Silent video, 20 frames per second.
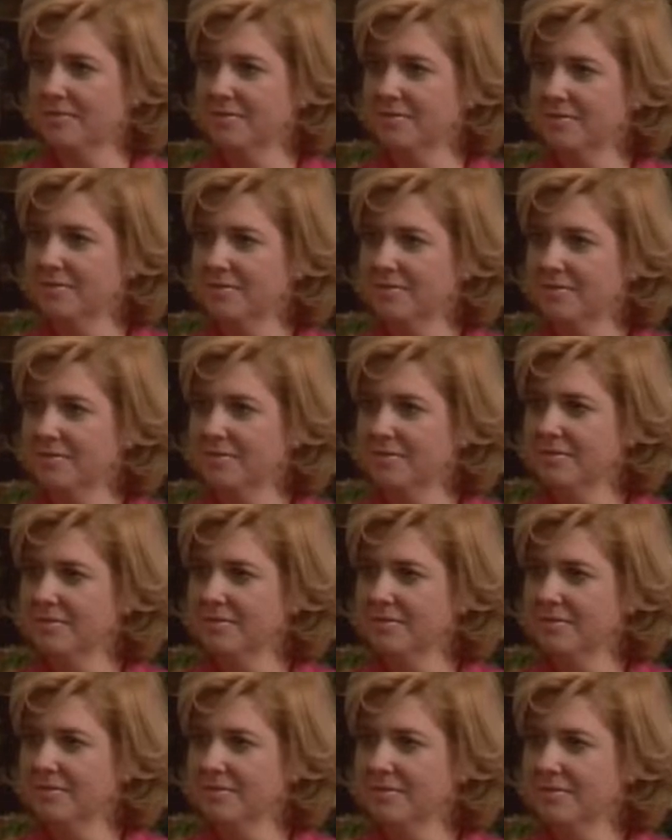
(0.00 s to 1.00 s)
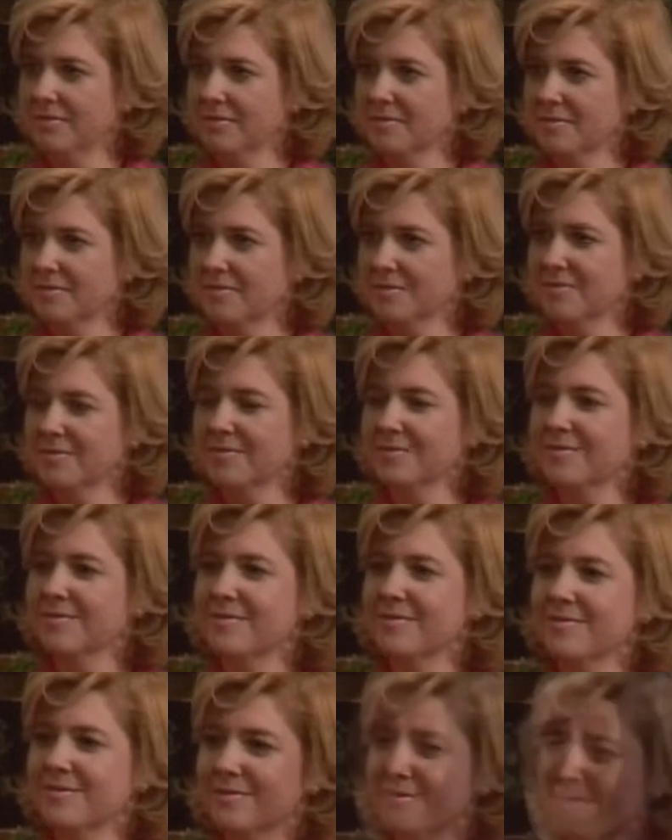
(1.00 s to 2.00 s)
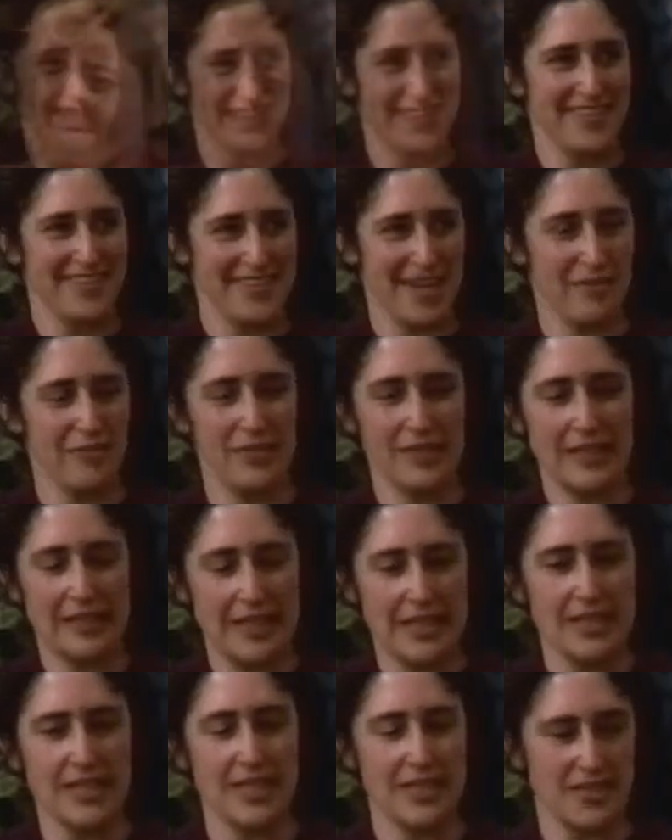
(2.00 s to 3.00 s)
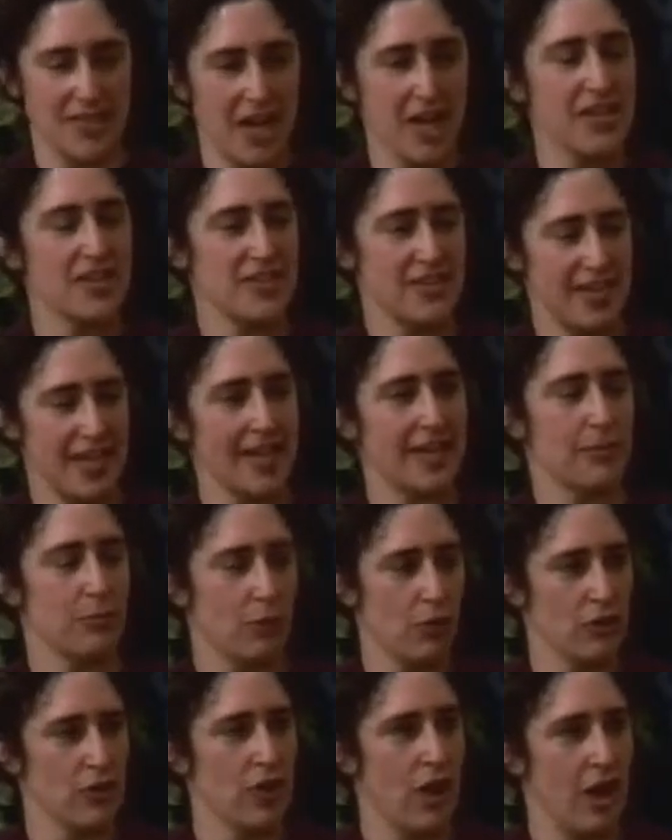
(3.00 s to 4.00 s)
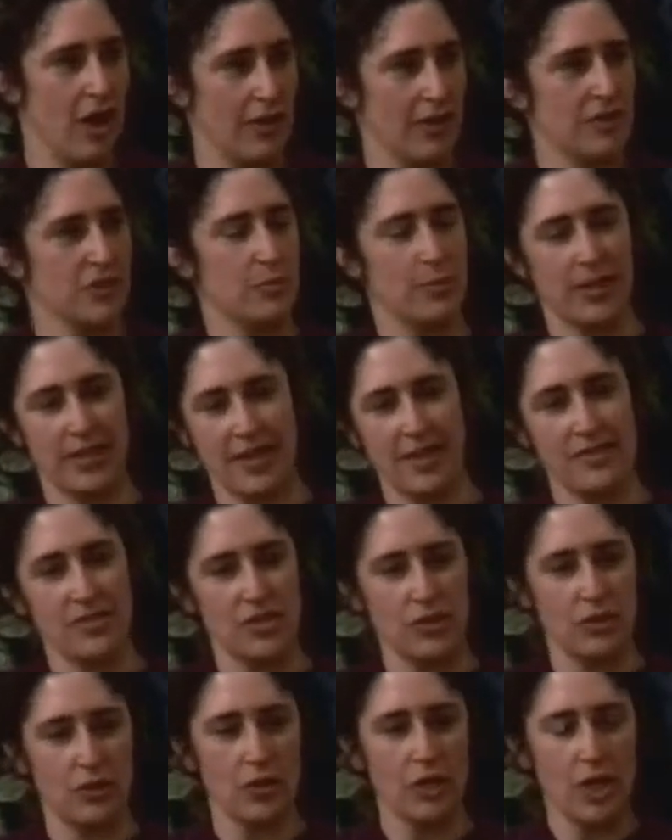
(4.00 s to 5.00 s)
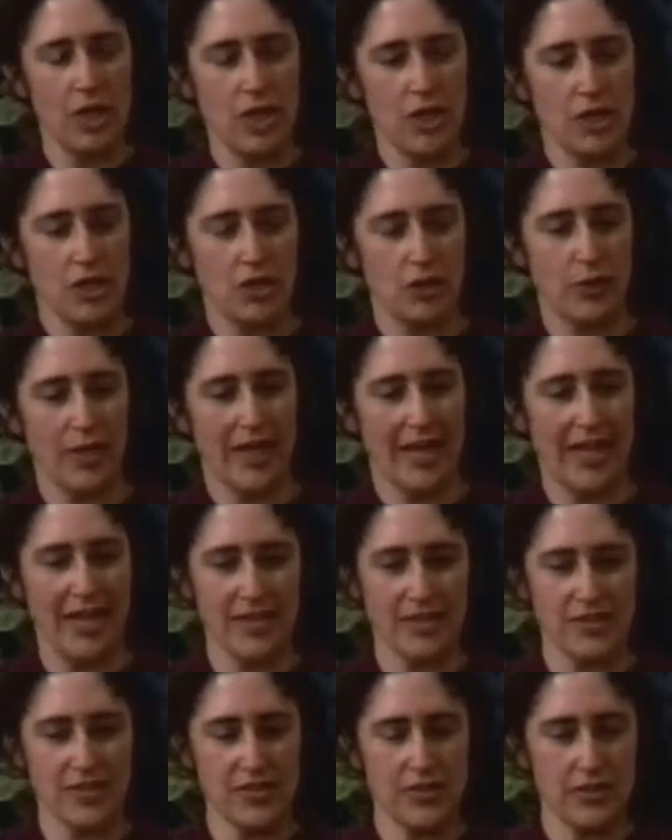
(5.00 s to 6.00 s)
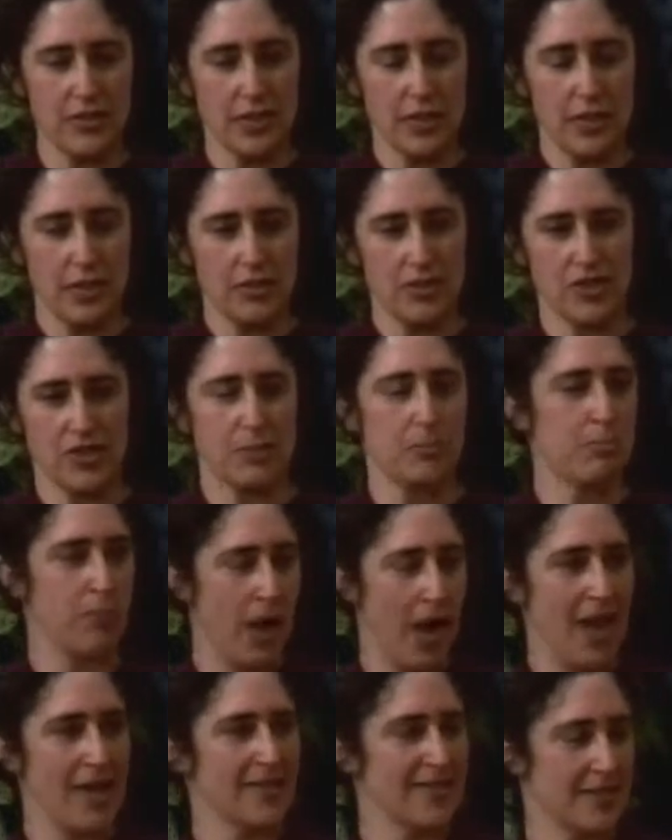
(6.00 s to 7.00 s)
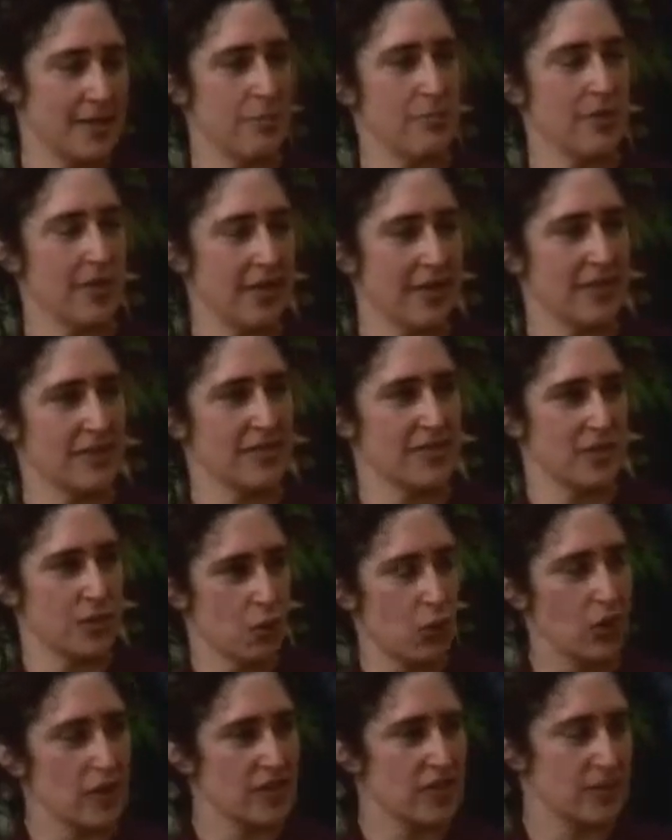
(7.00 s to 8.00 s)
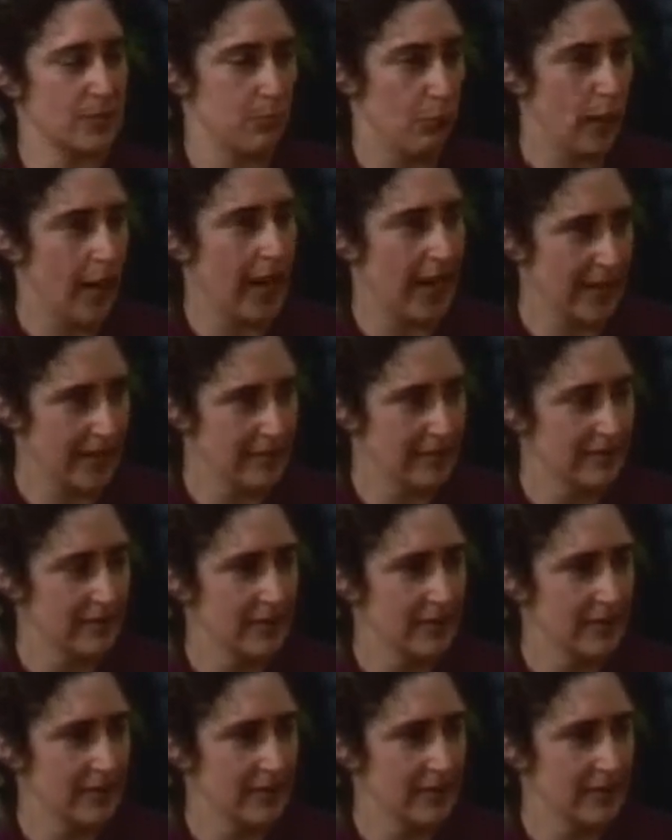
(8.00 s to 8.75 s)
The machinery's up here. Definitely. It does take more knowledge, because you can't just buy something at the store and spray it.